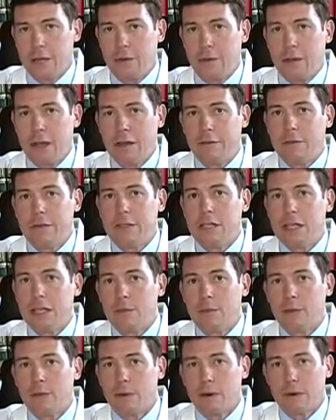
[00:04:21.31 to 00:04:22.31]
We have a
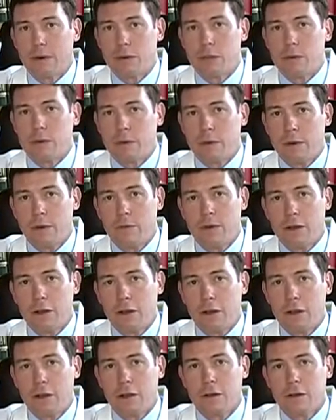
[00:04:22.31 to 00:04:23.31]
team approach where we work
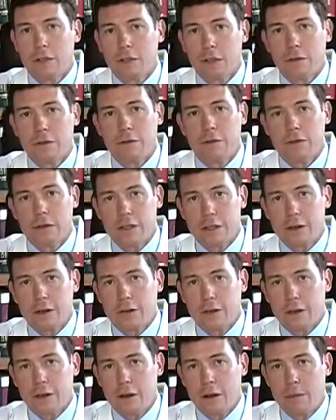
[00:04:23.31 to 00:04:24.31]
closely with
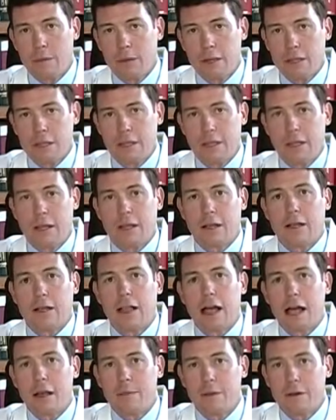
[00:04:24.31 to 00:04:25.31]
physical therapists and then
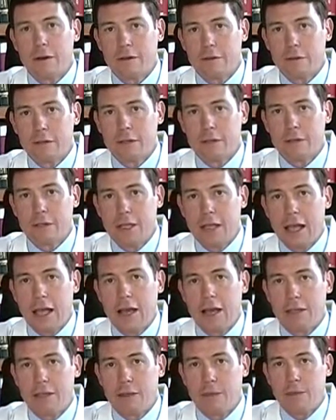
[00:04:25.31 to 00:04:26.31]
collaboratively with Dan
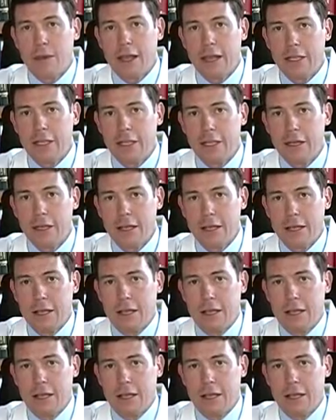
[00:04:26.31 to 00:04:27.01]
as a patient